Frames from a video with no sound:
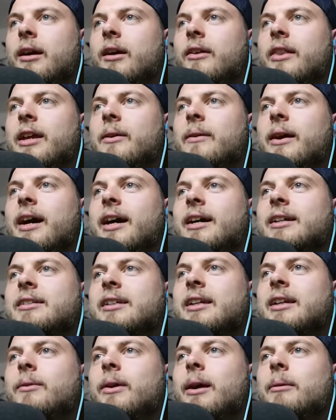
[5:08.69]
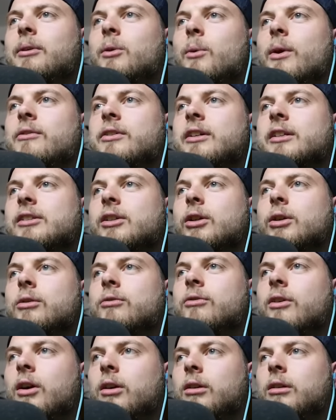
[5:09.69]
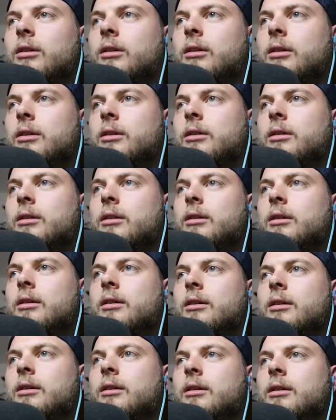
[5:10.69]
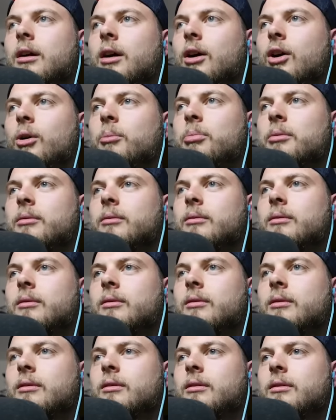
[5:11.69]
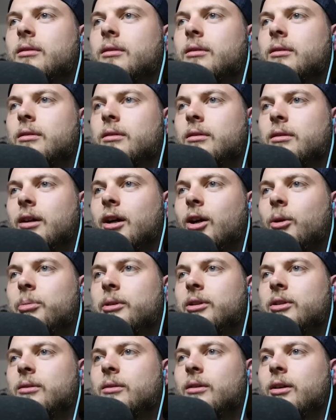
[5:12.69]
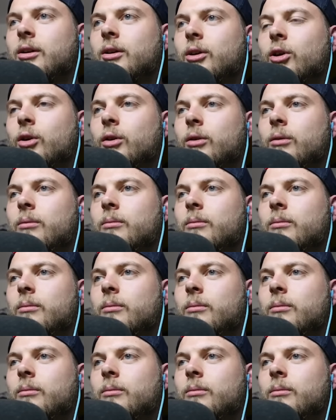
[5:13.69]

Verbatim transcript: Oh, there you are. I can see it. Wait, I'm going to wait for you because I know you'll fall. I hope. Uh, I hope he doesn't. I hope.